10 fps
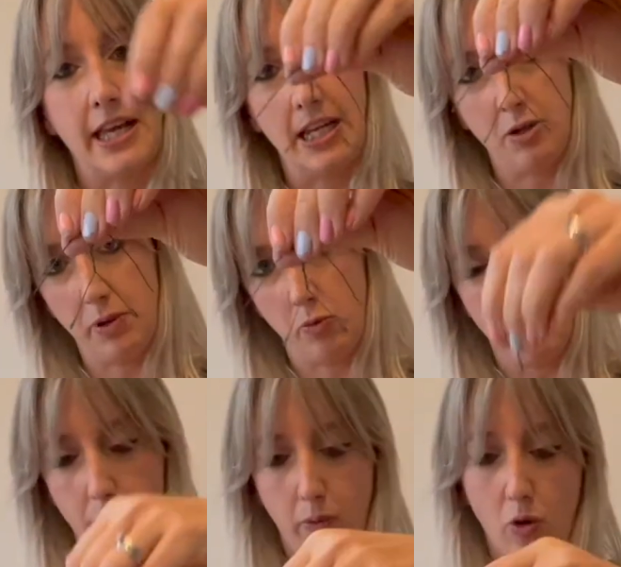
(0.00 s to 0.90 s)
little bit more
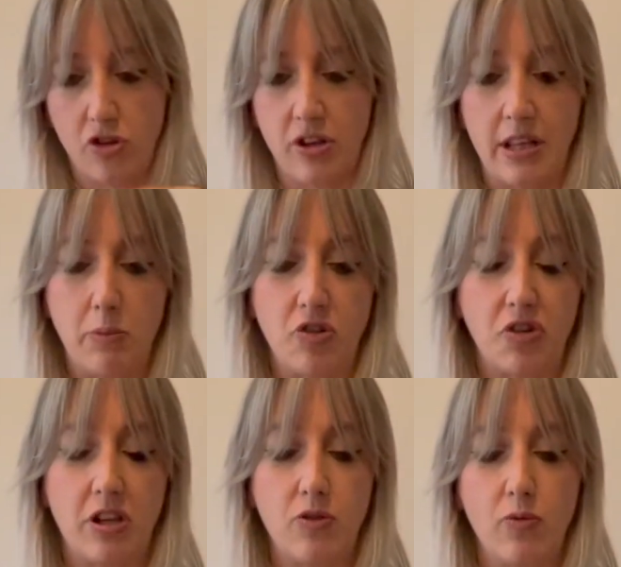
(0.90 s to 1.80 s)
in proportion, and then we're
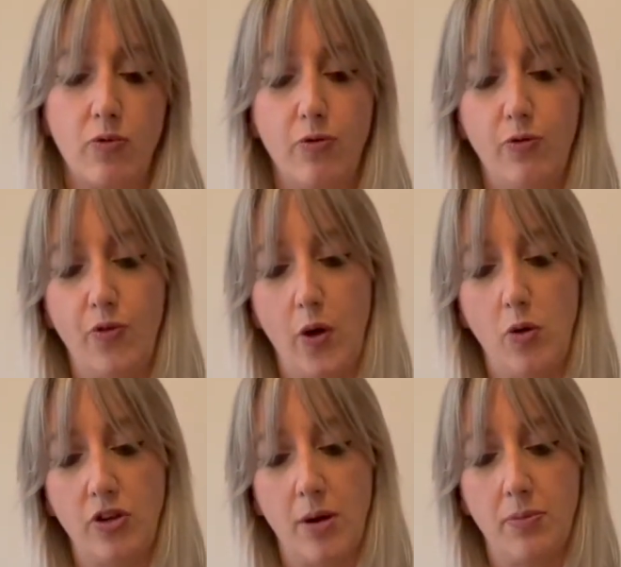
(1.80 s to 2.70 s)
just going to
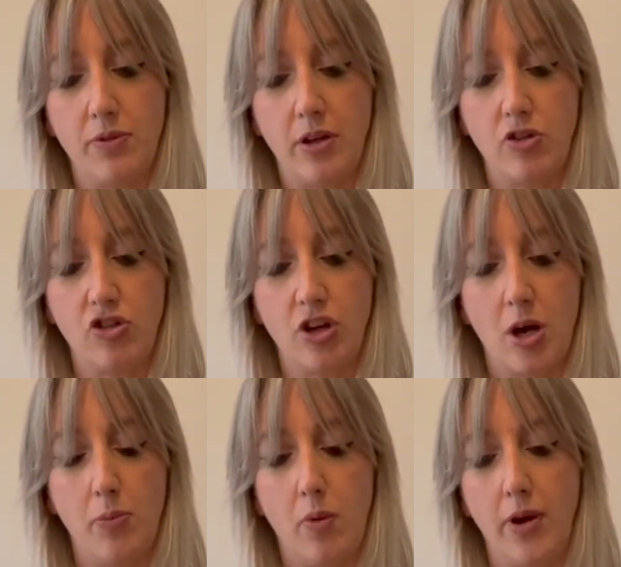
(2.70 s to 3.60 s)
fold up those
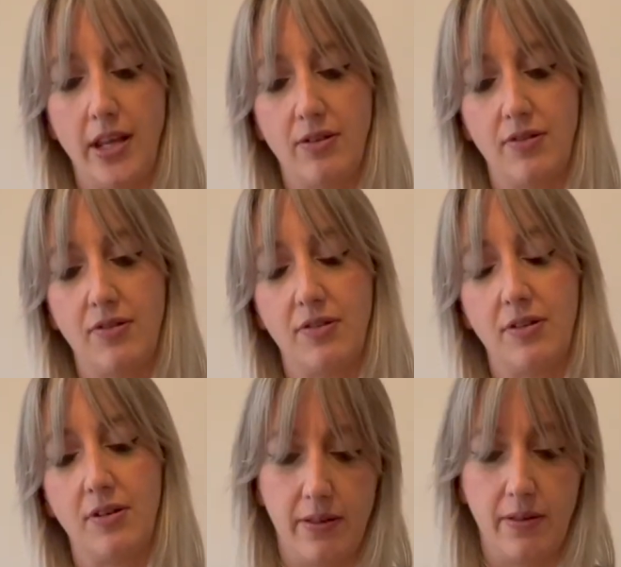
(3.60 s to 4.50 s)
sharp points.